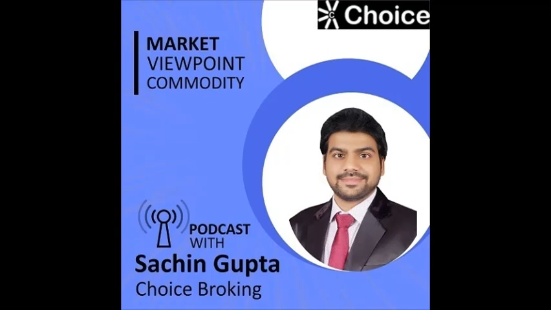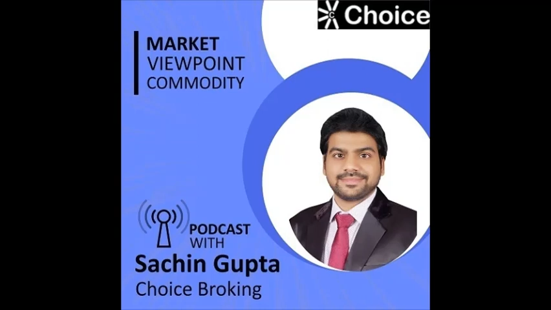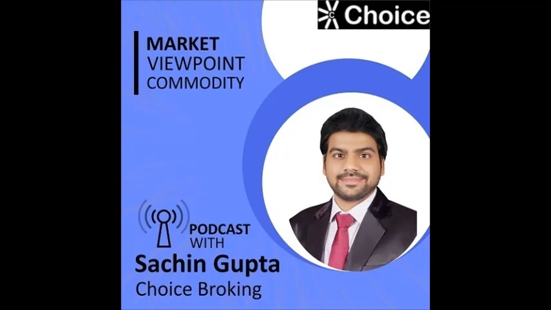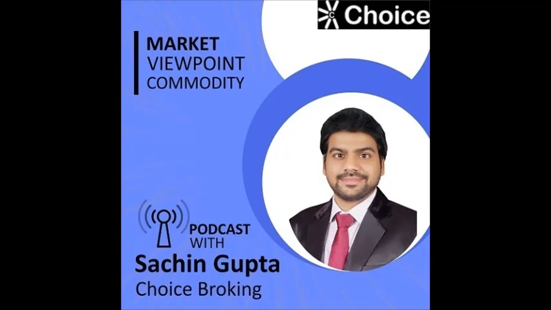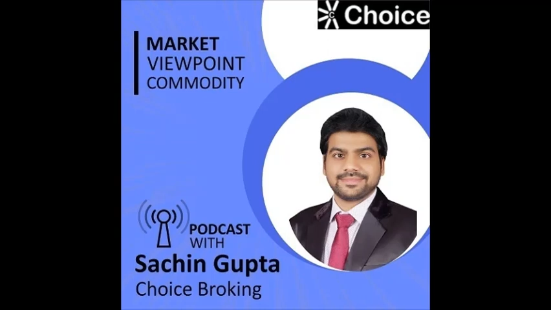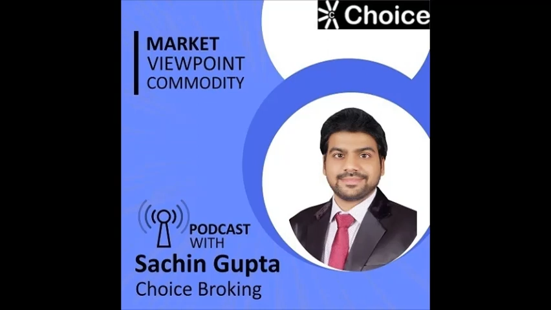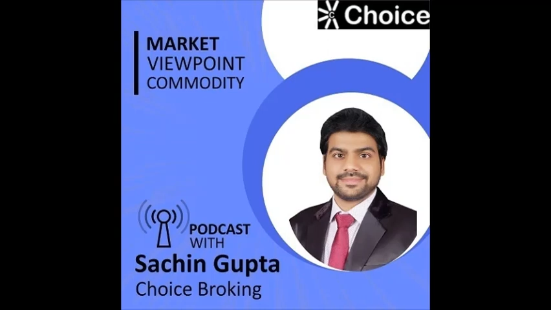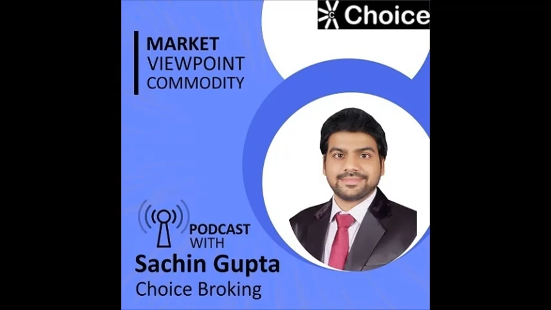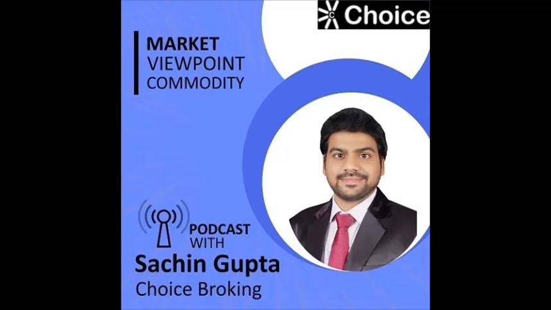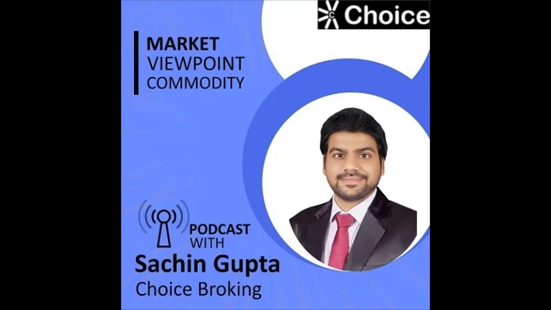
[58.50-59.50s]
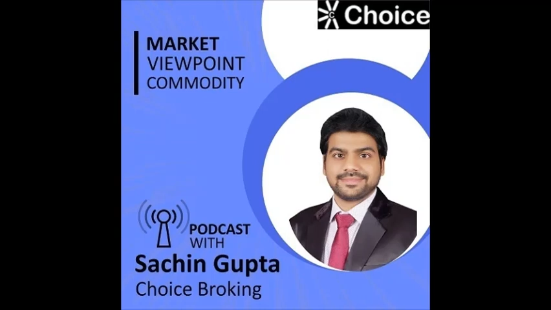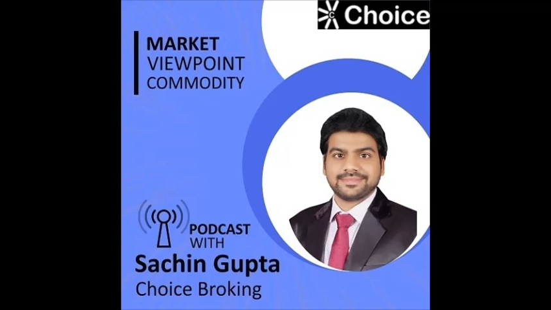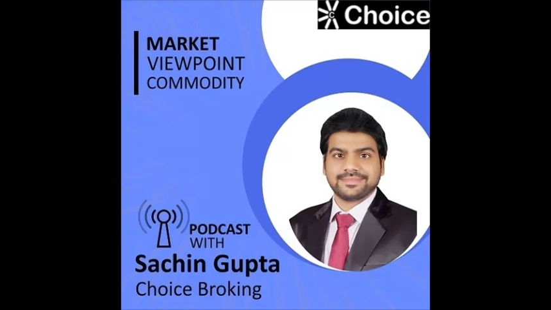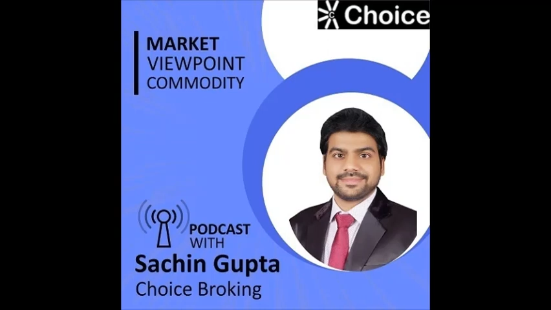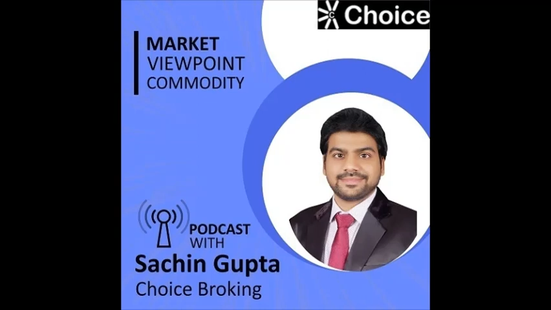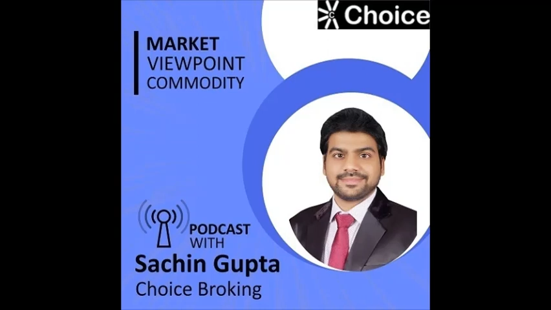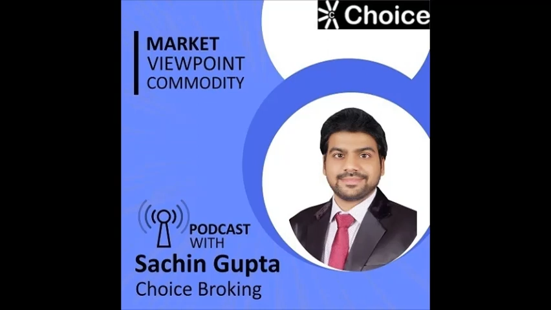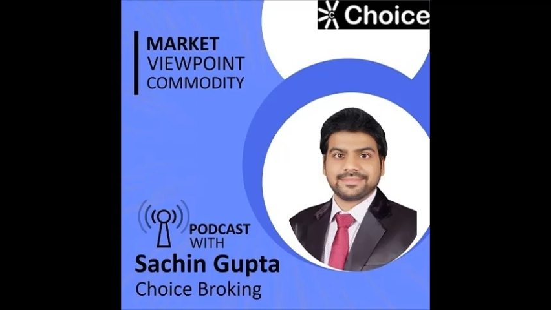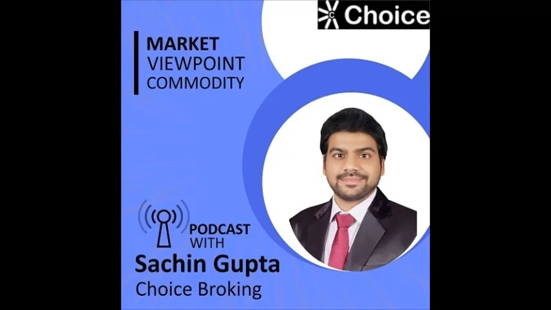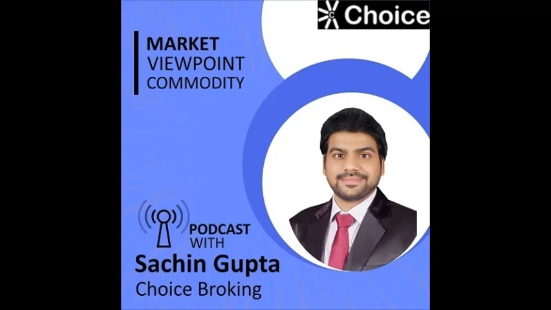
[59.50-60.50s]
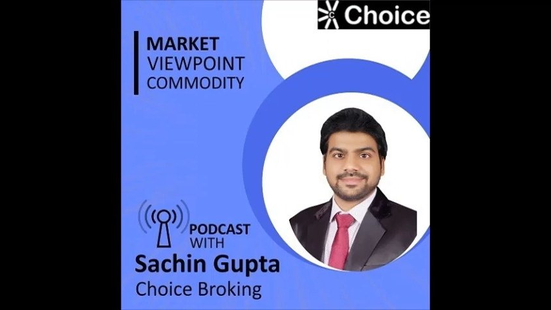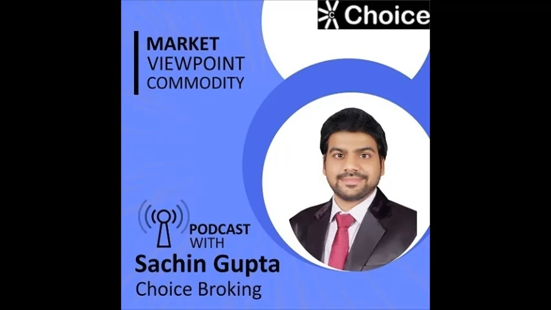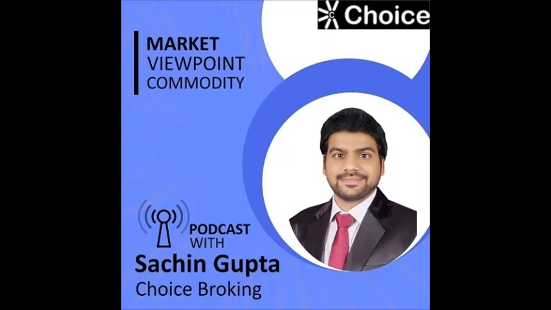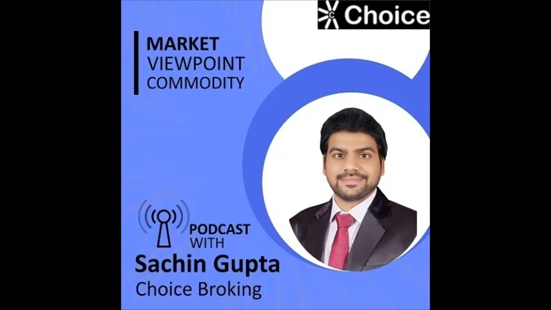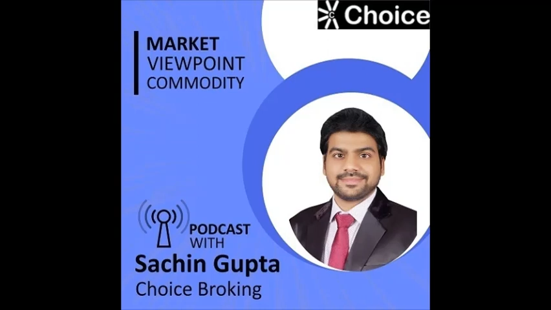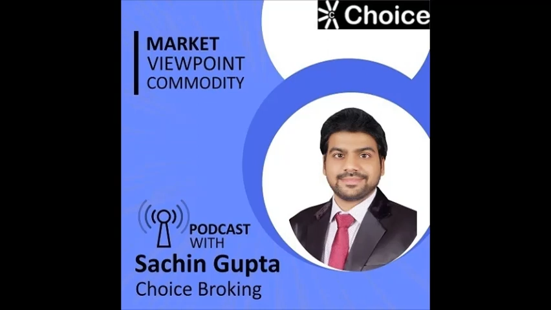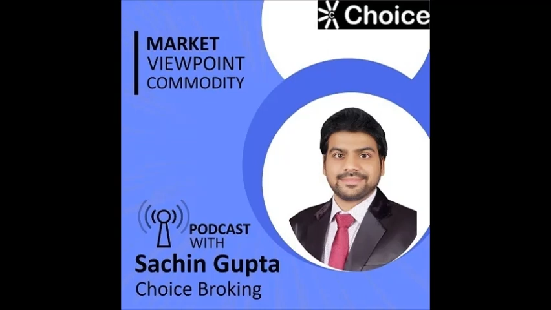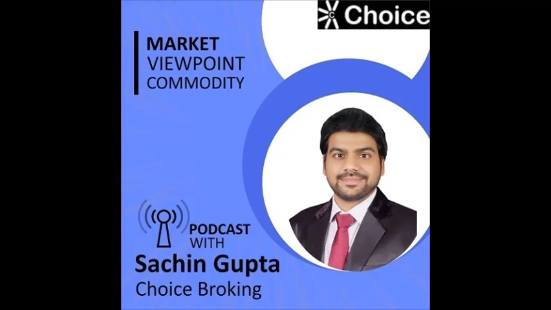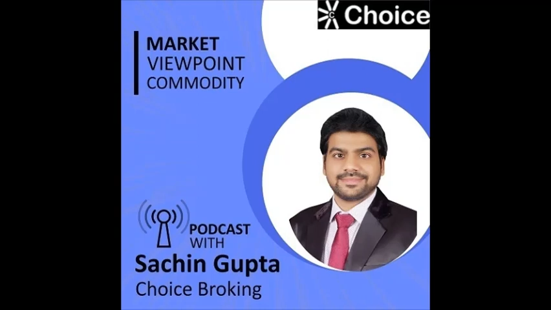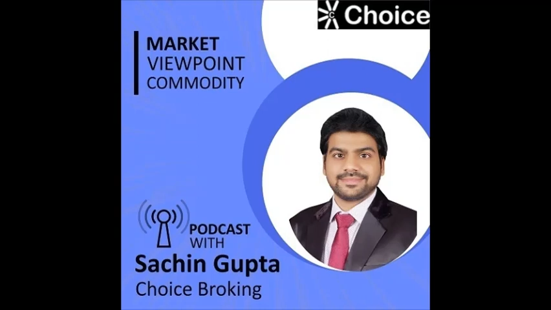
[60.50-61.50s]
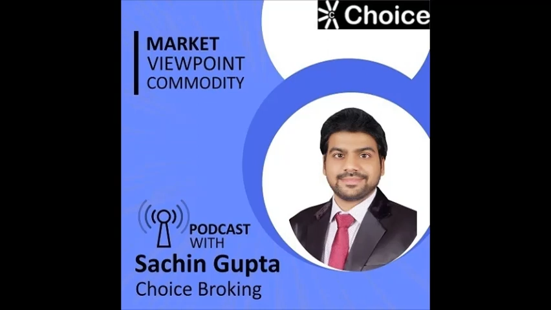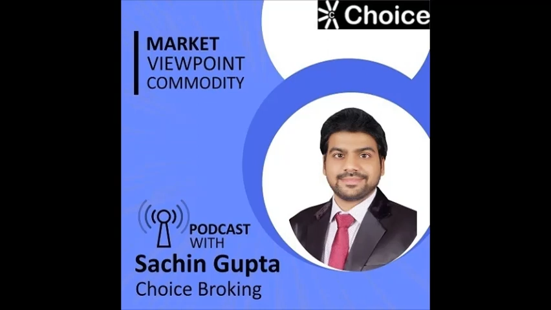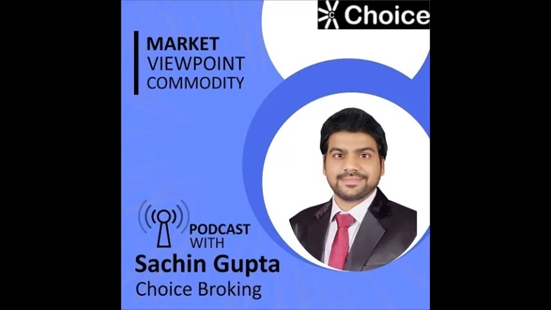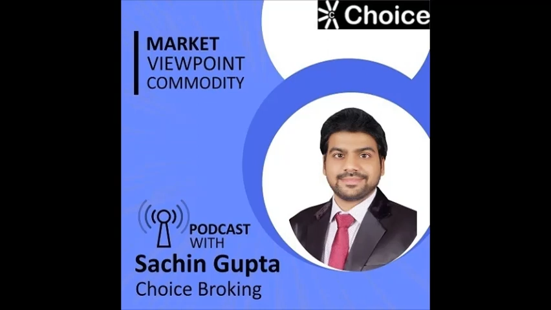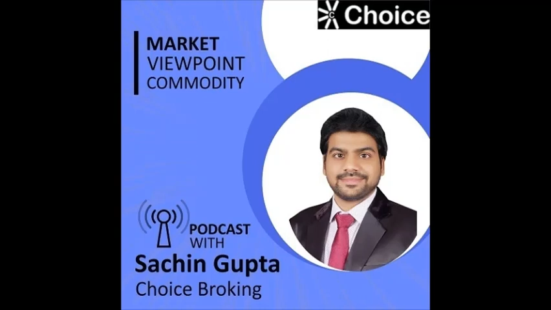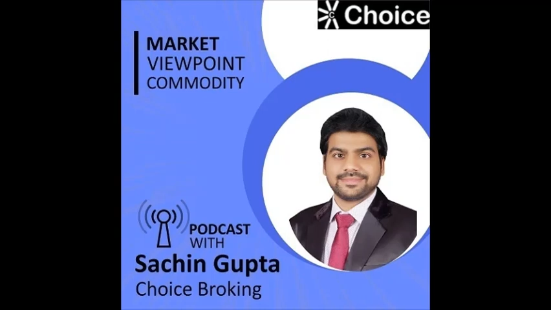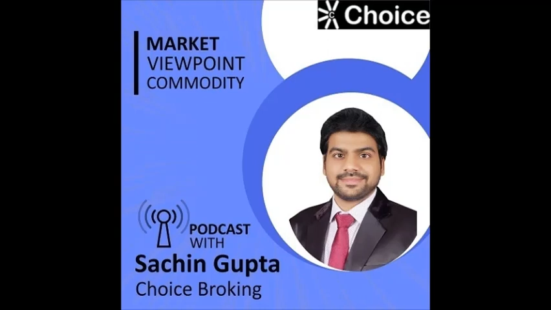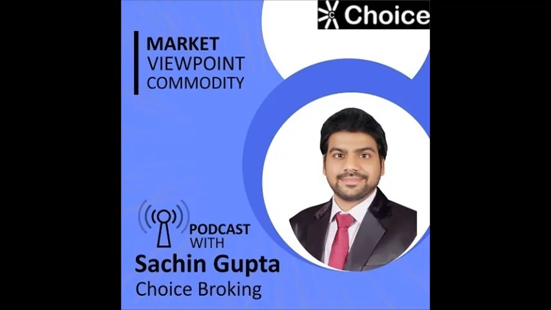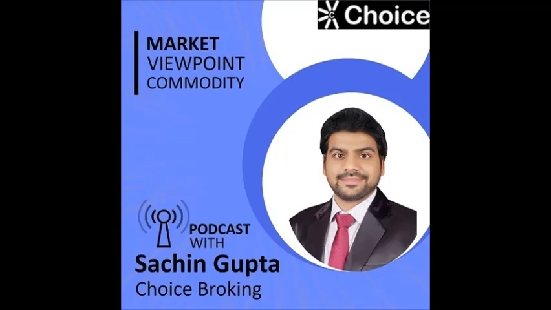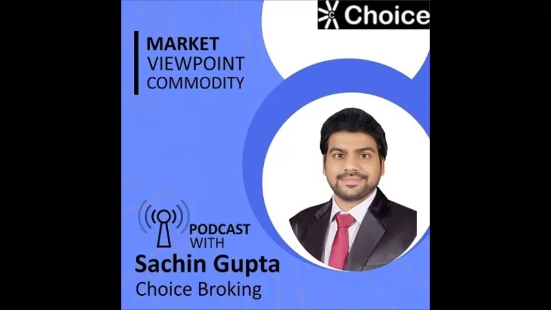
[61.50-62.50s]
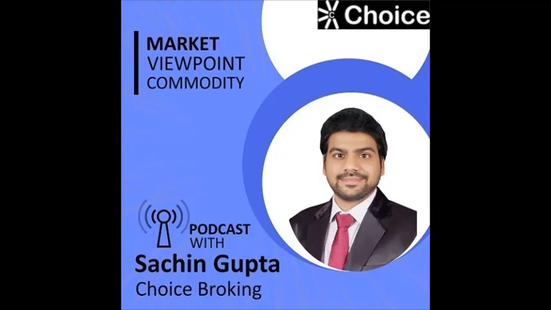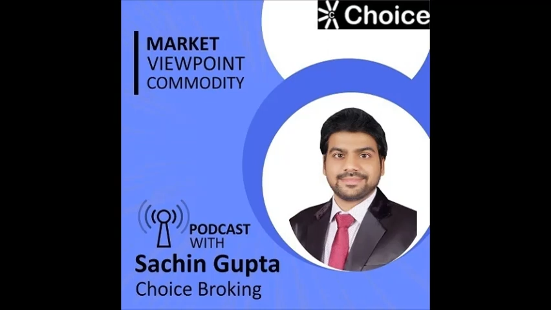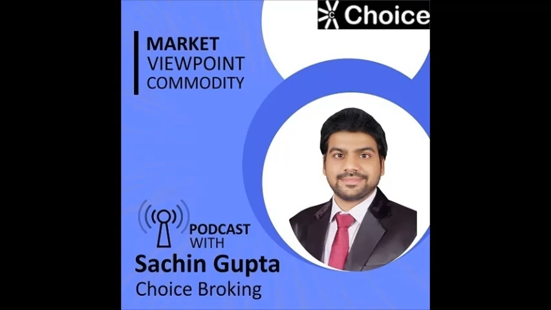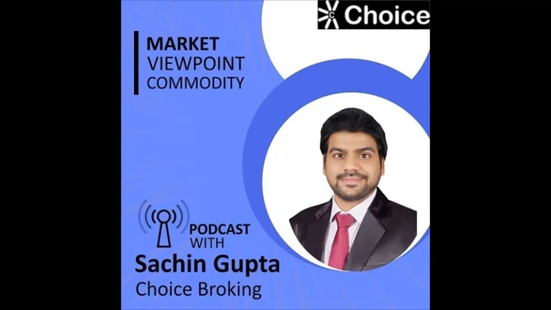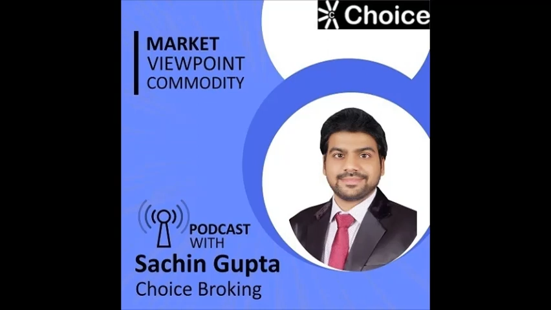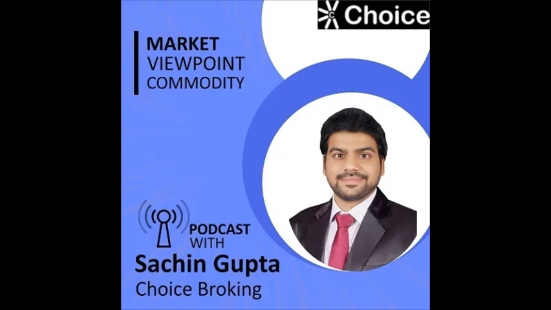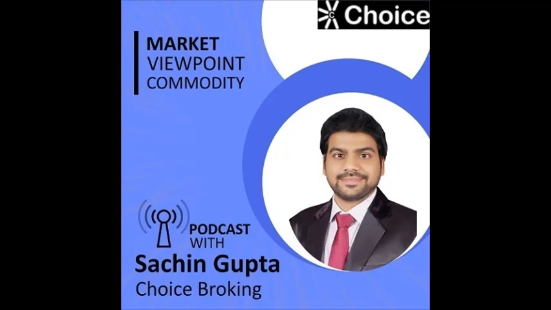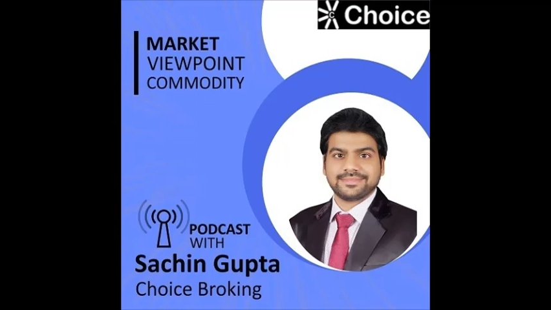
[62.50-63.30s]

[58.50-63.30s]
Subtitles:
(no lip movement)